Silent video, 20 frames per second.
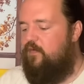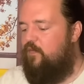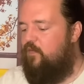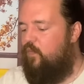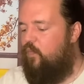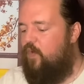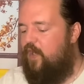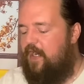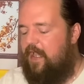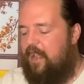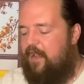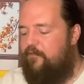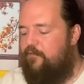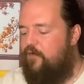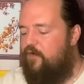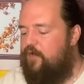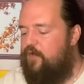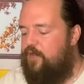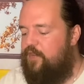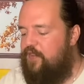
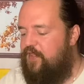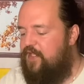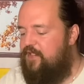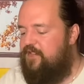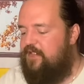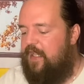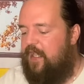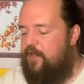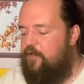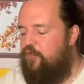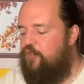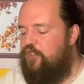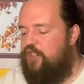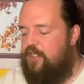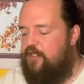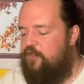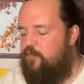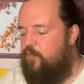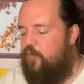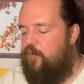whatever this energy
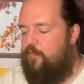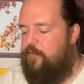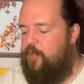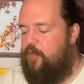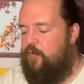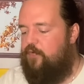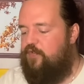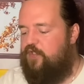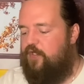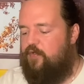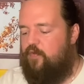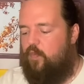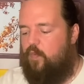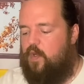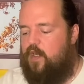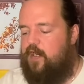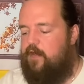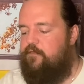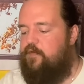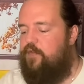is proposing or
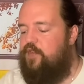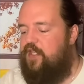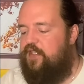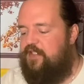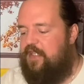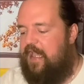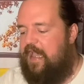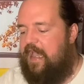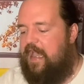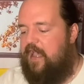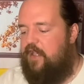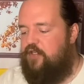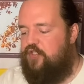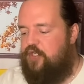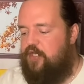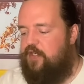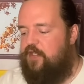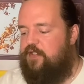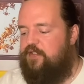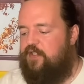whatever this
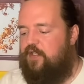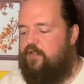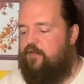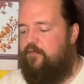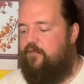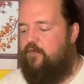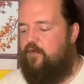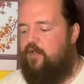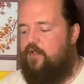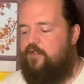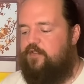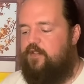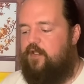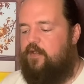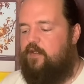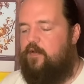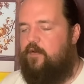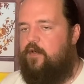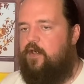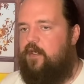action is in the front, it's
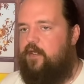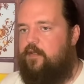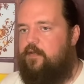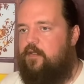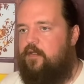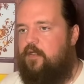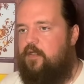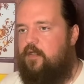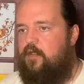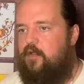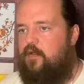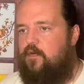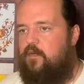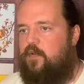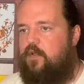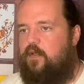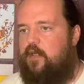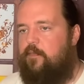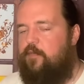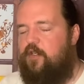like, all right,
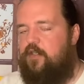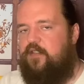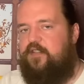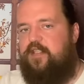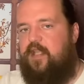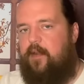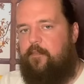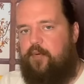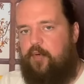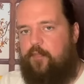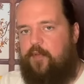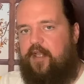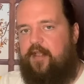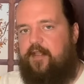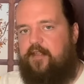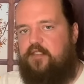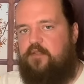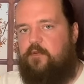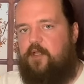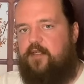well, I'm going to temper my
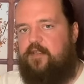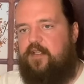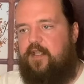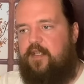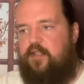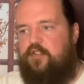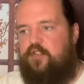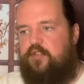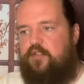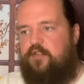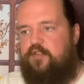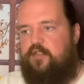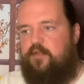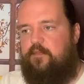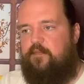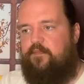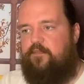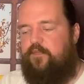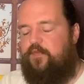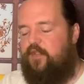expectations.
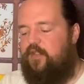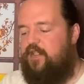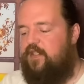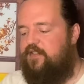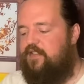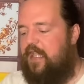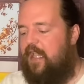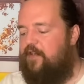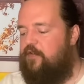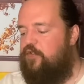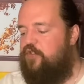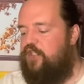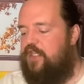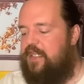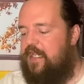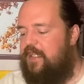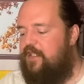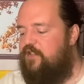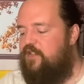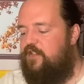And this
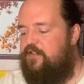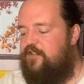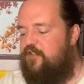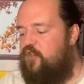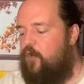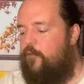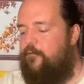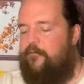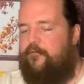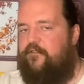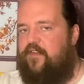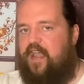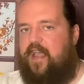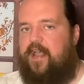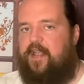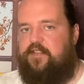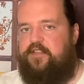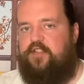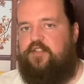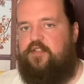energy isn't so
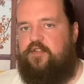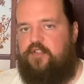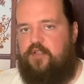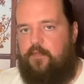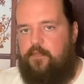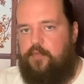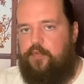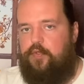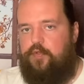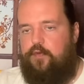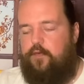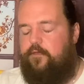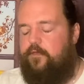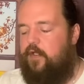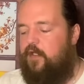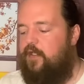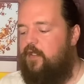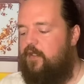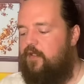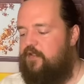fast to move.
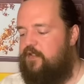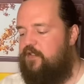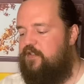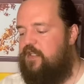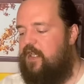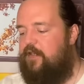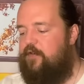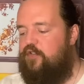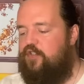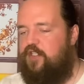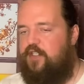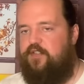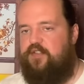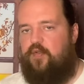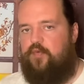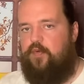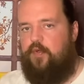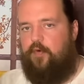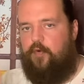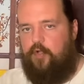This energy is a
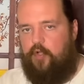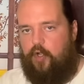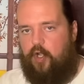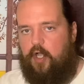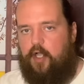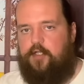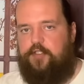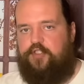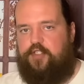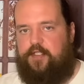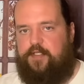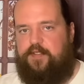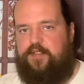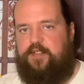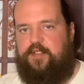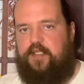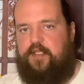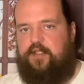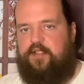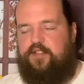little
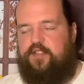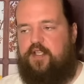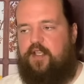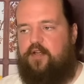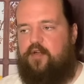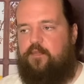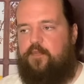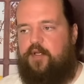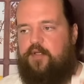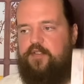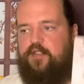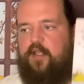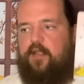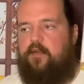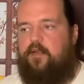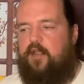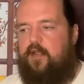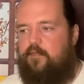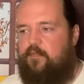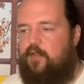cautious in the center, but it's like,
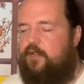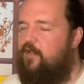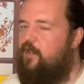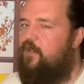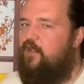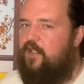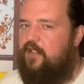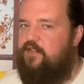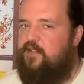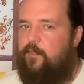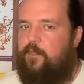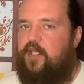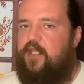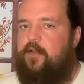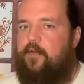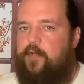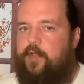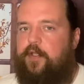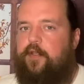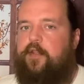yeah, but no, that's
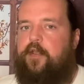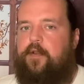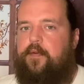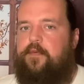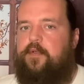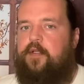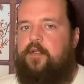appealing though.